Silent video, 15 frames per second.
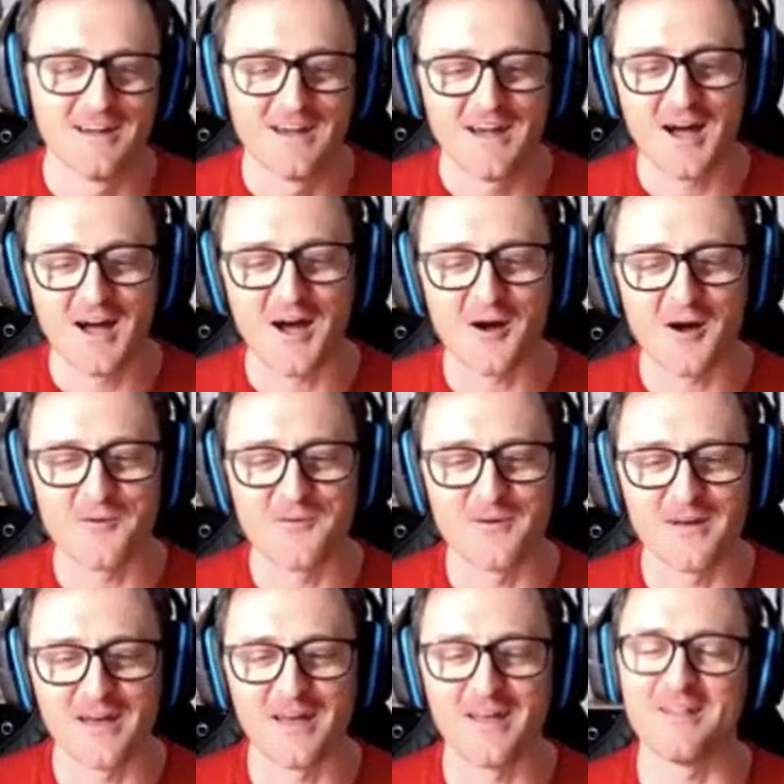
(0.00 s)

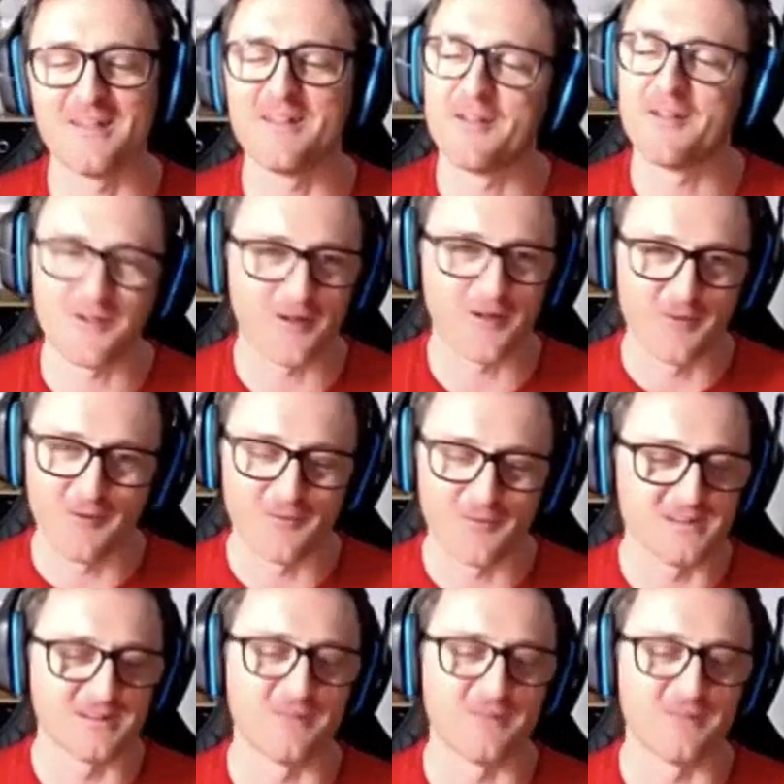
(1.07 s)
And I'm not whingy.